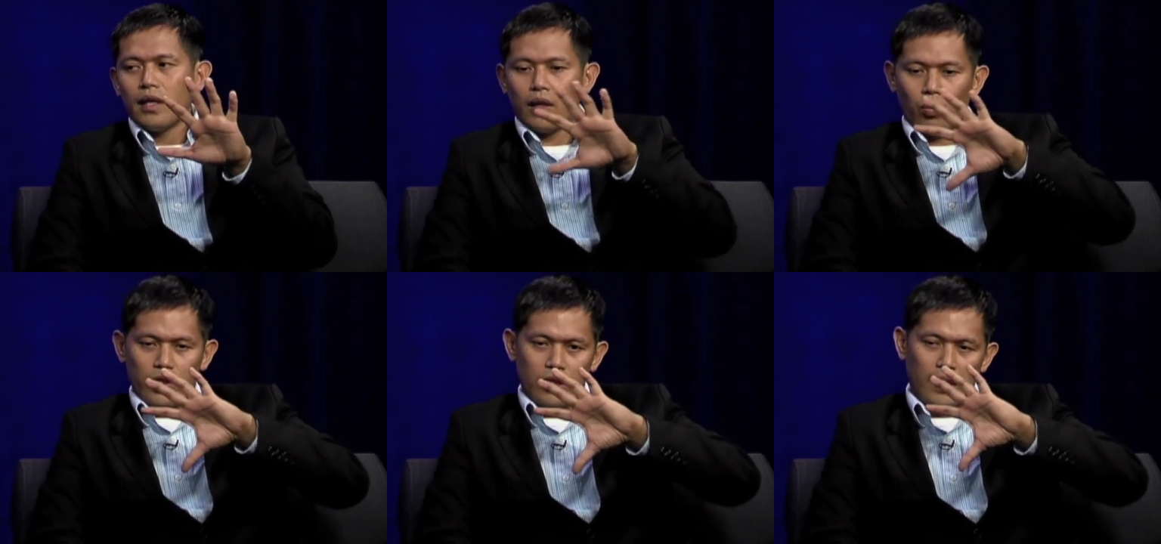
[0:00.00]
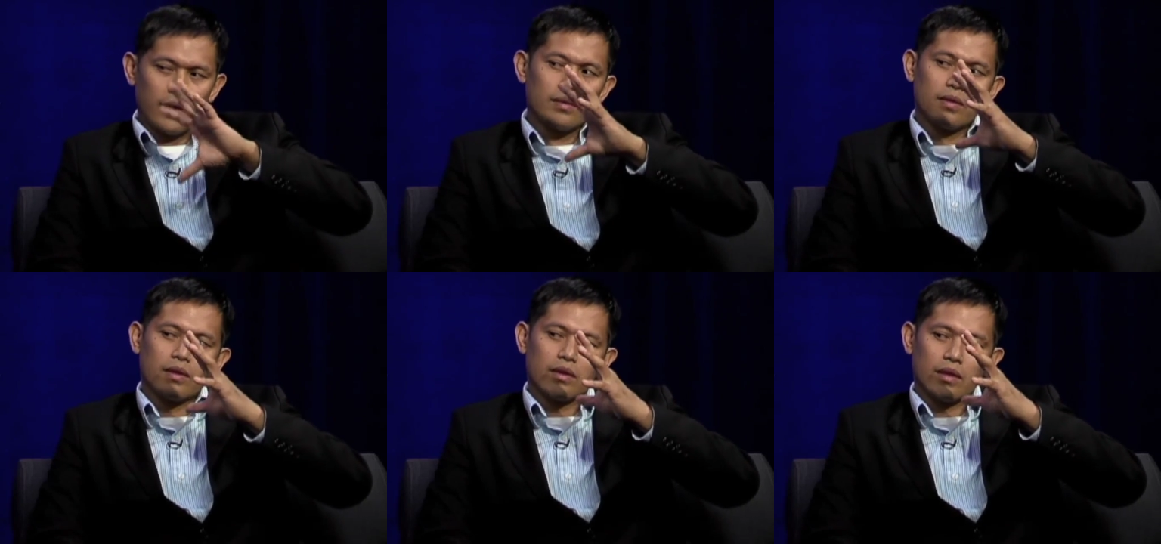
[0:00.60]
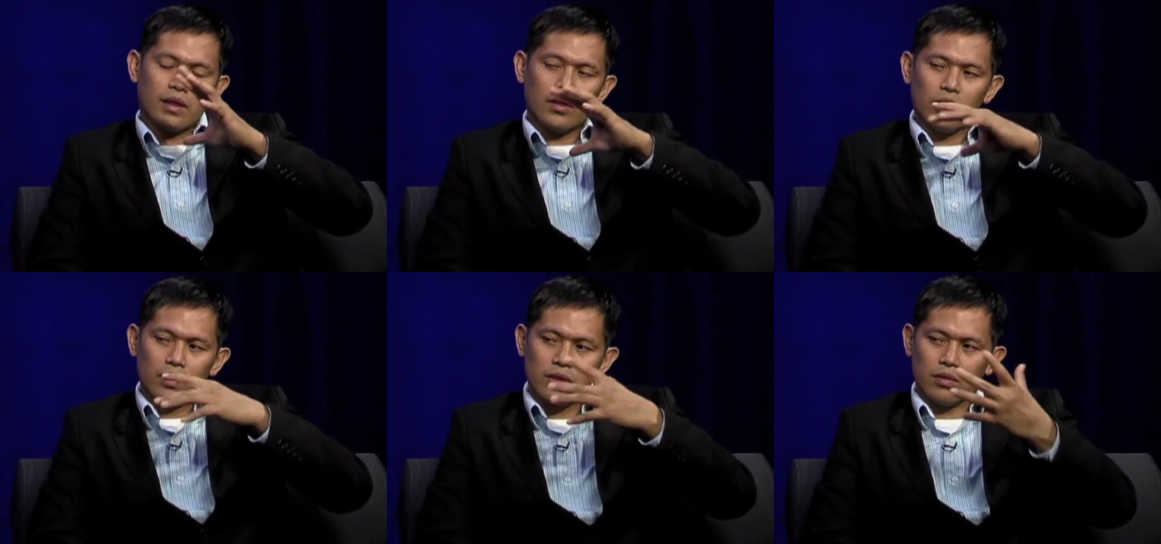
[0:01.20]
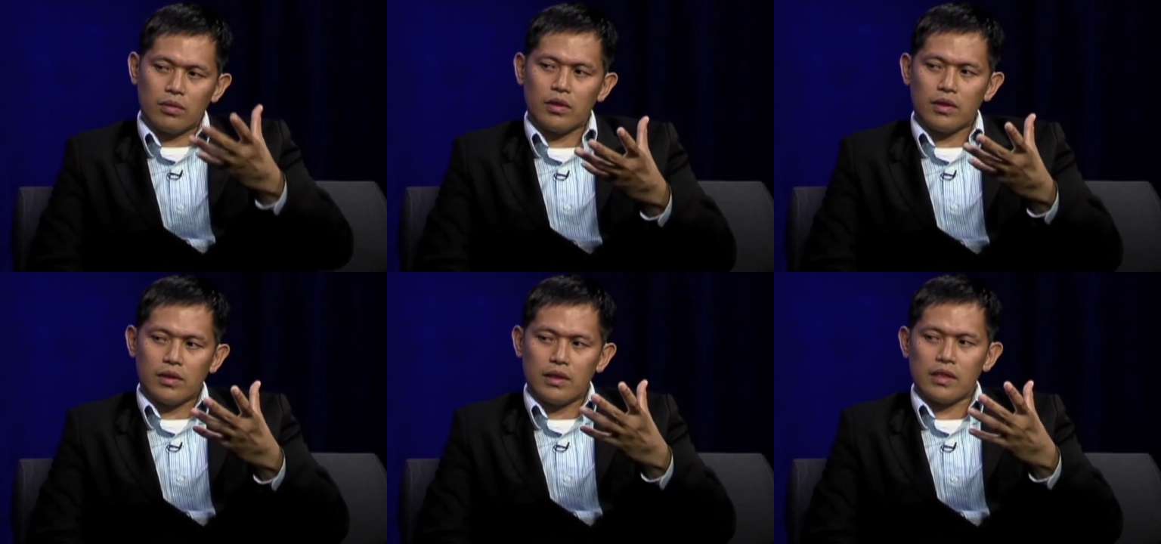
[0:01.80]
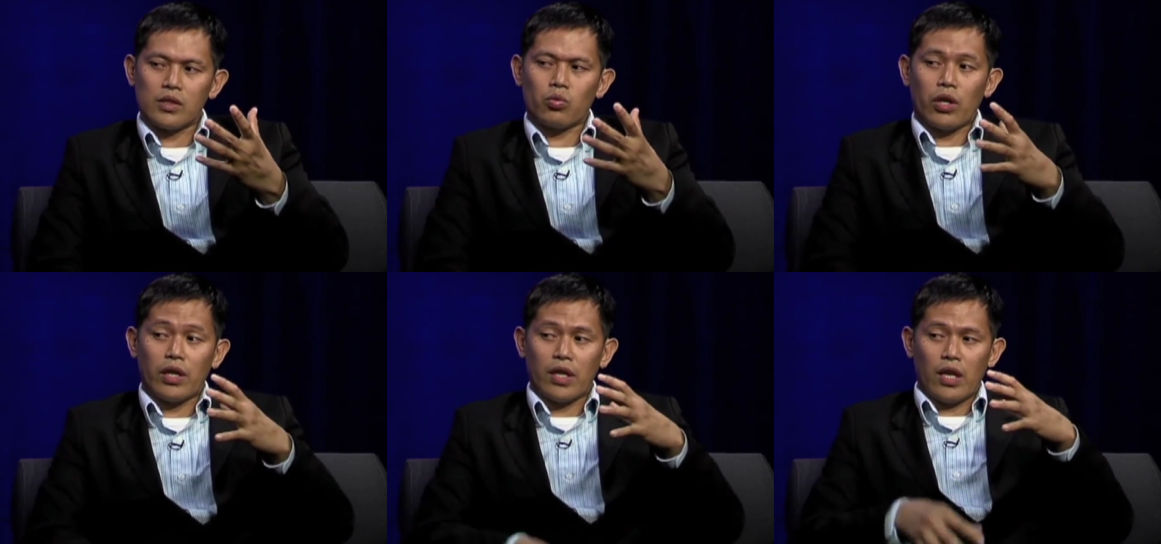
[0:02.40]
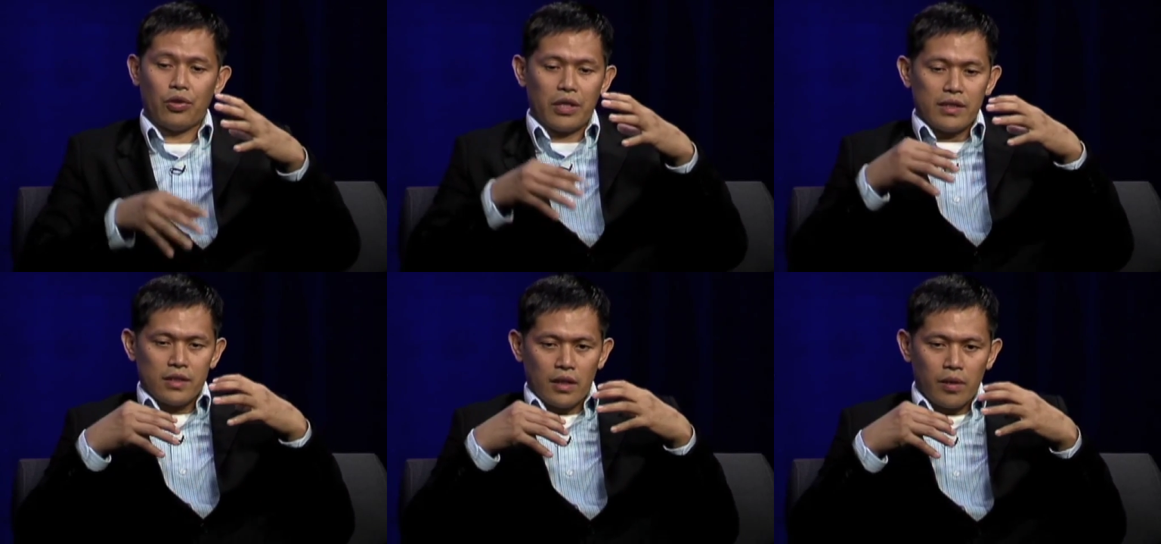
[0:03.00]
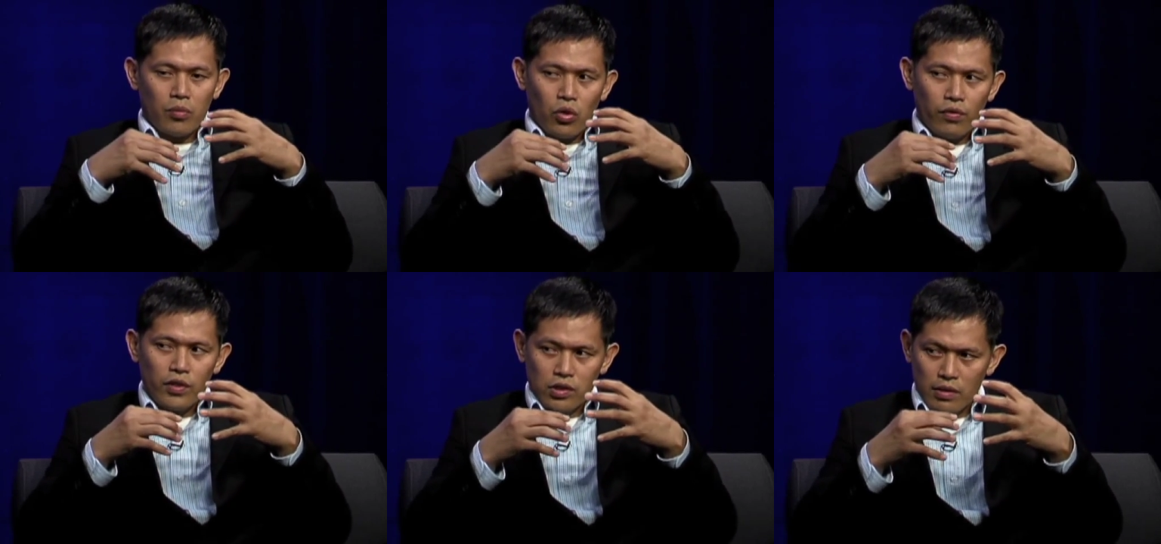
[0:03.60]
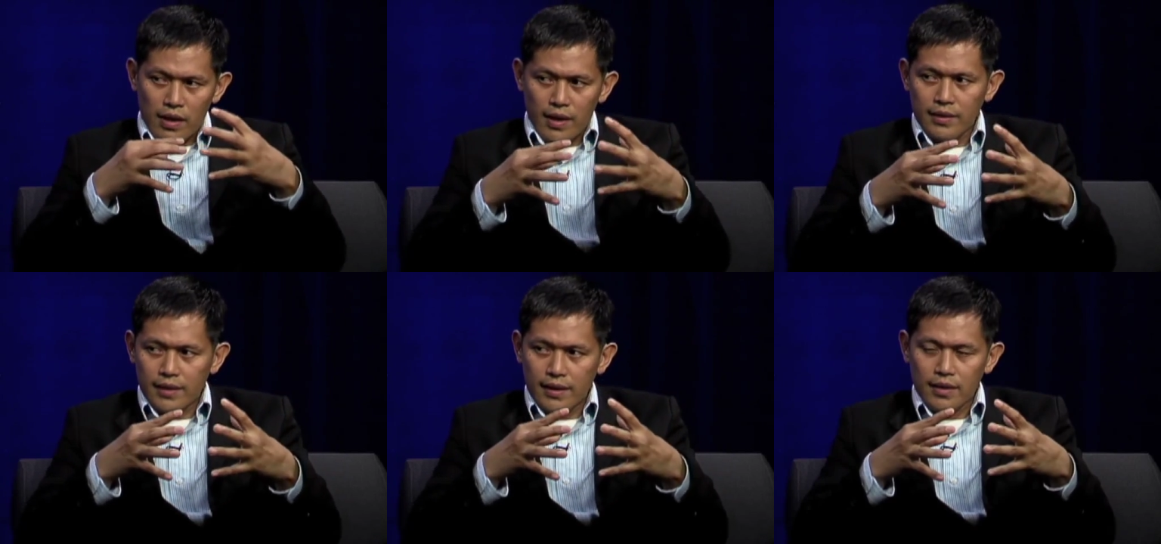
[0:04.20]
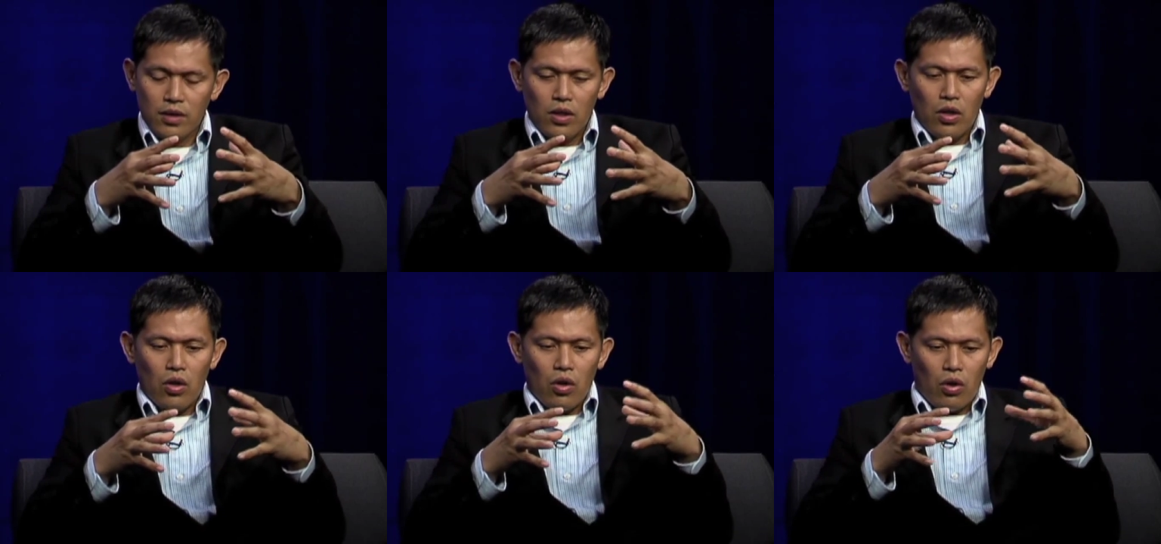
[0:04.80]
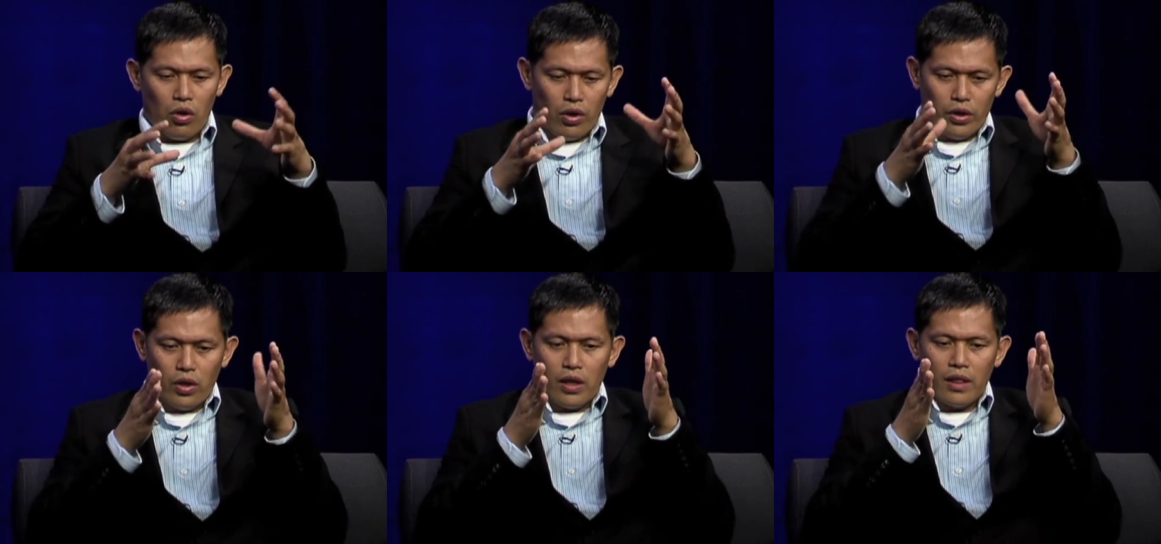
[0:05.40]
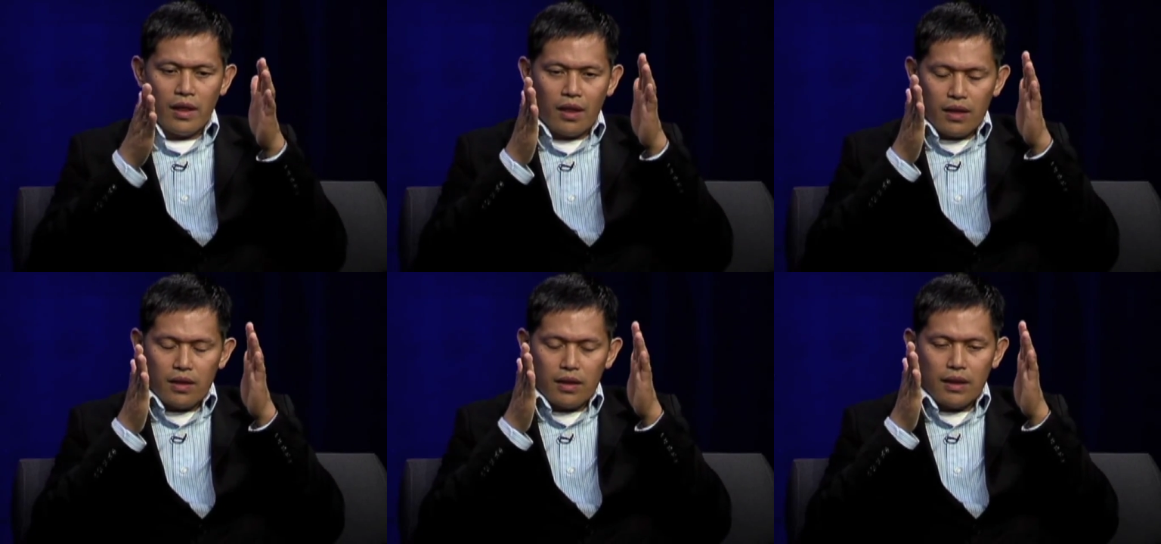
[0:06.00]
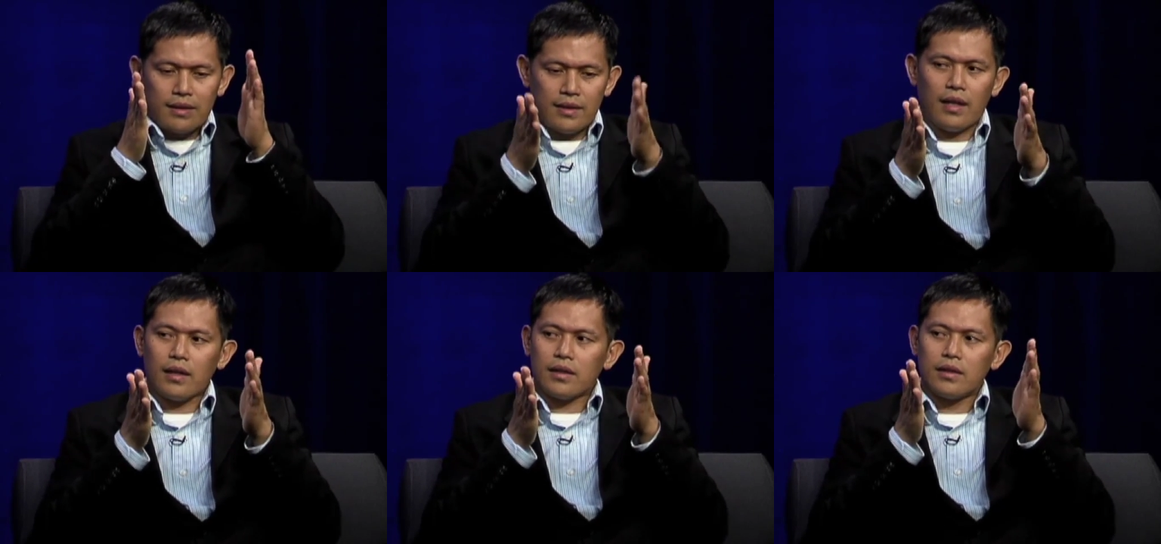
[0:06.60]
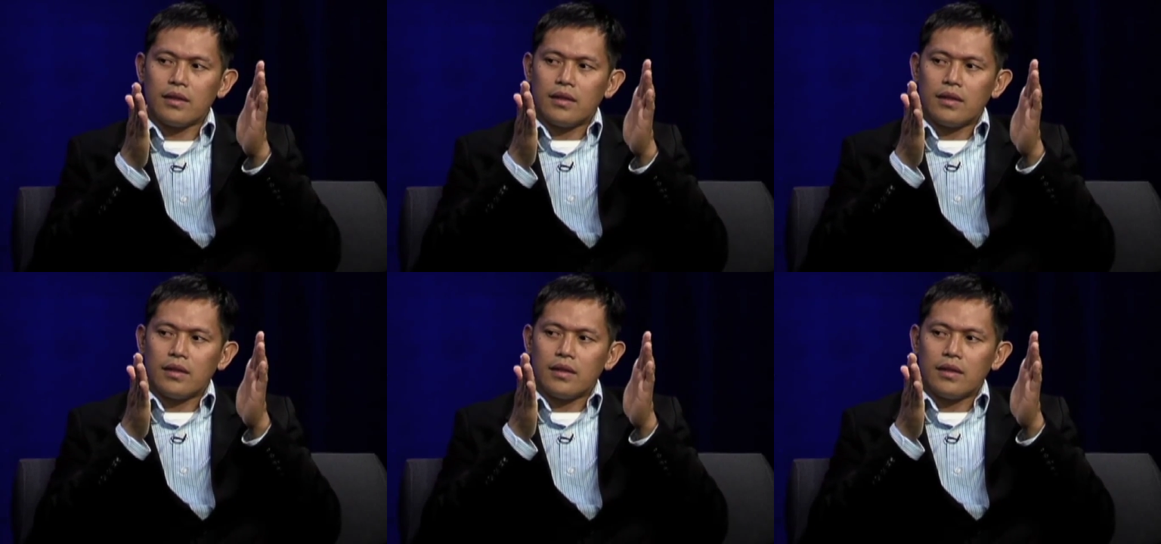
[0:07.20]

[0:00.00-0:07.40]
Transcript: Then once you get used to it, this is where now you can start more visualizing on the exact